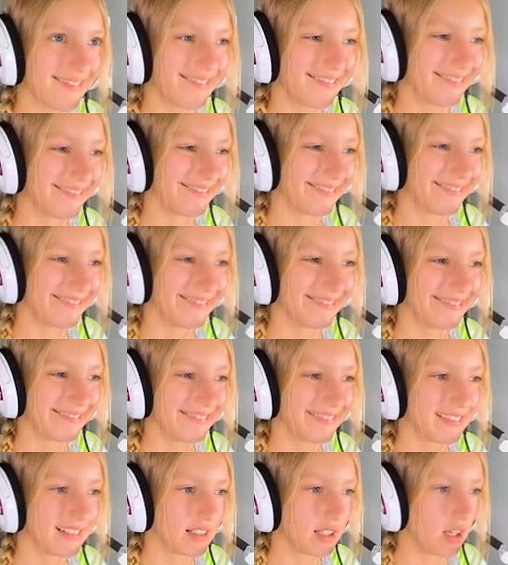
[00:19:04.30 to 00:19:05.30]

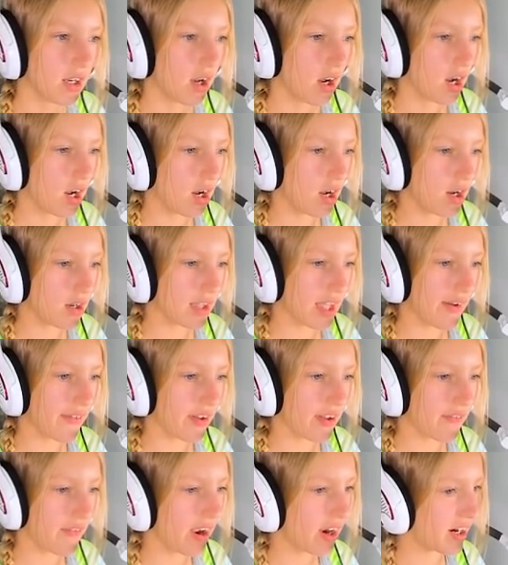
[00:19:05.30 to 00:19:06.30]
oh, you have
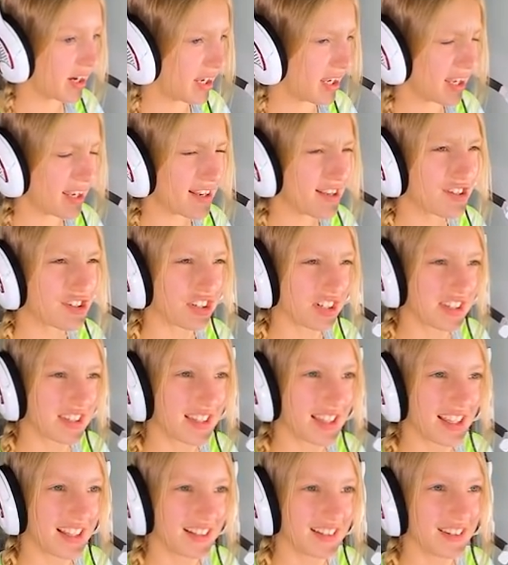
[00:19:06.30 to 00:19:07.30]
a very
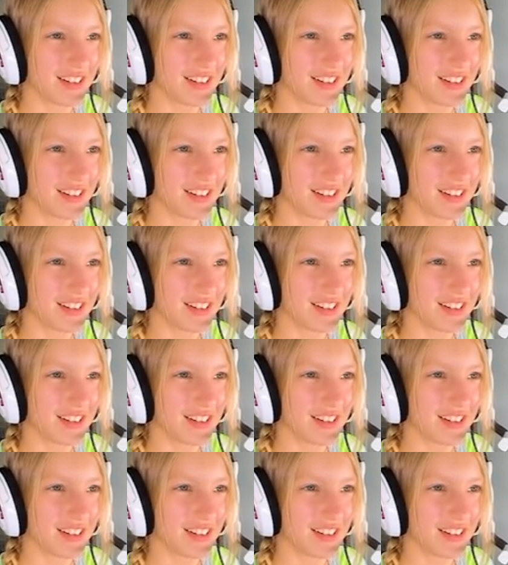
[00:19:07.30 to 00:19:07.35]
interesting